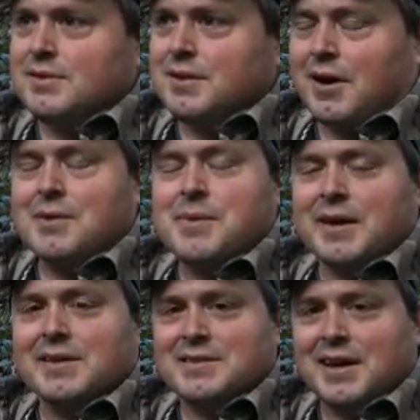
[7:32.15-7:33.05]
talk
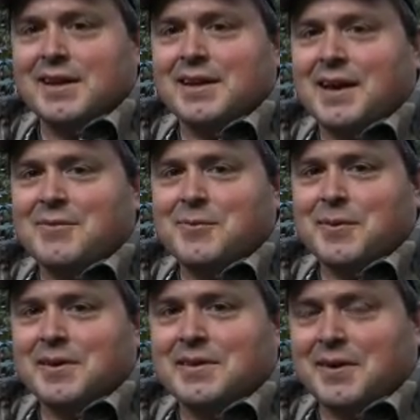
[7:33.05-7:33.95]
about exciting, having
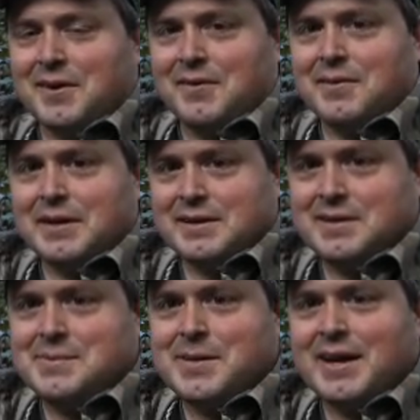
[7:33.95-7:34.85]
one call right
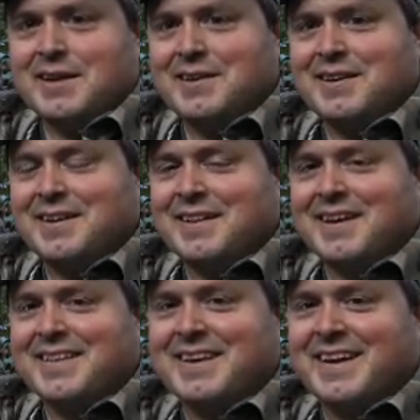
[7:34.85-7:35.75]
into the back of your head
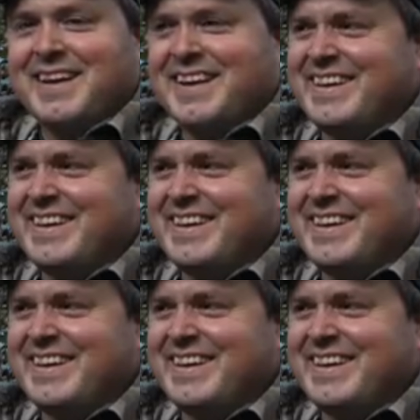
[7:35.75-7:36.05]
like that.